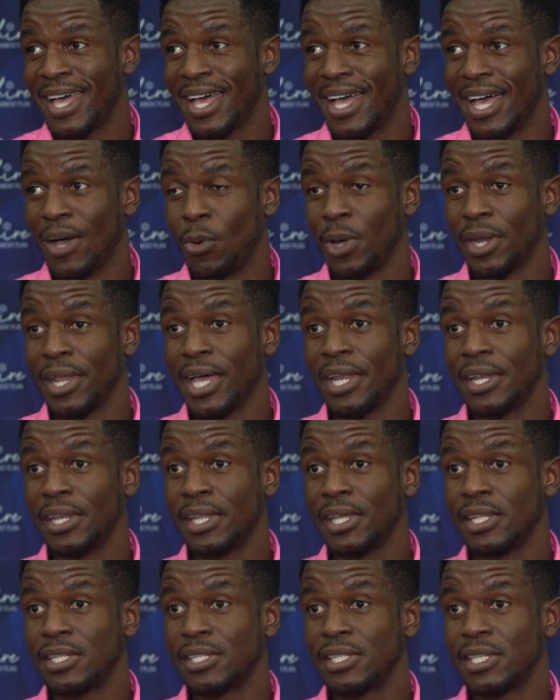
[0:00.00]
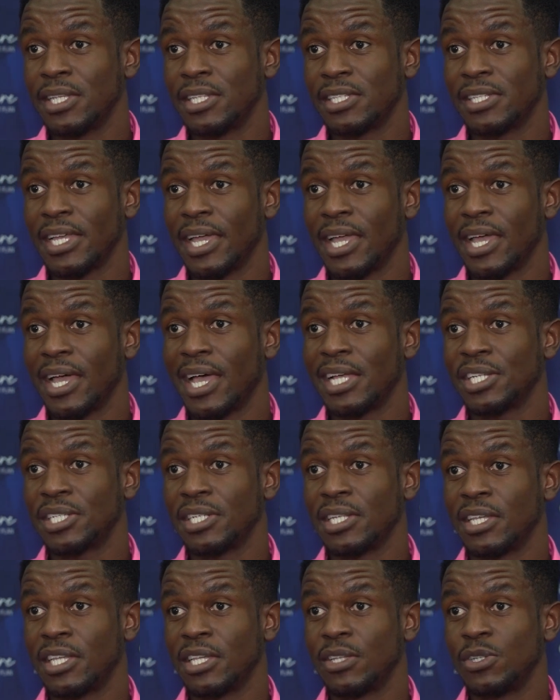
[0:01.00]
What that does is that it
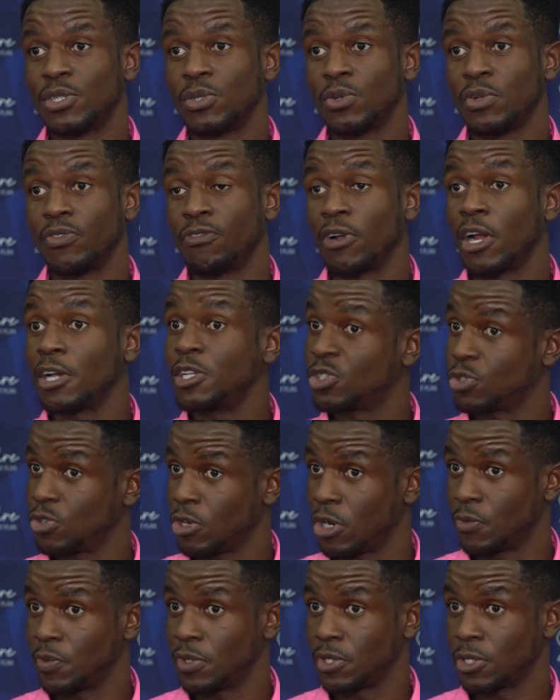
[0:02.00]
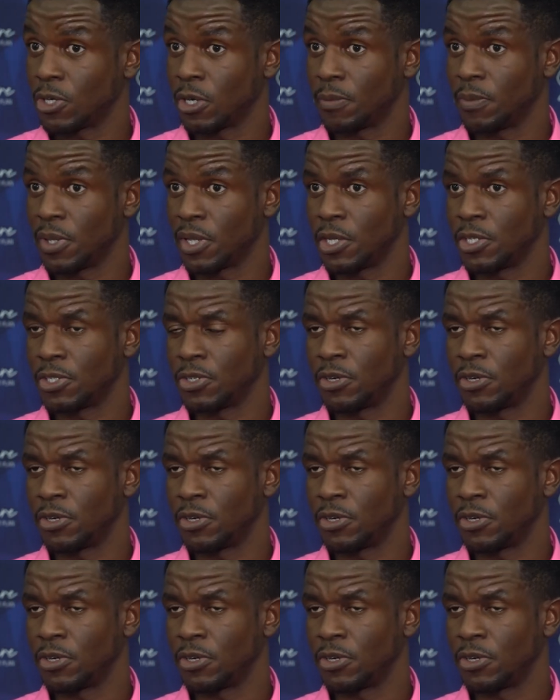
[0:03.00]
actually gives you a very strong return because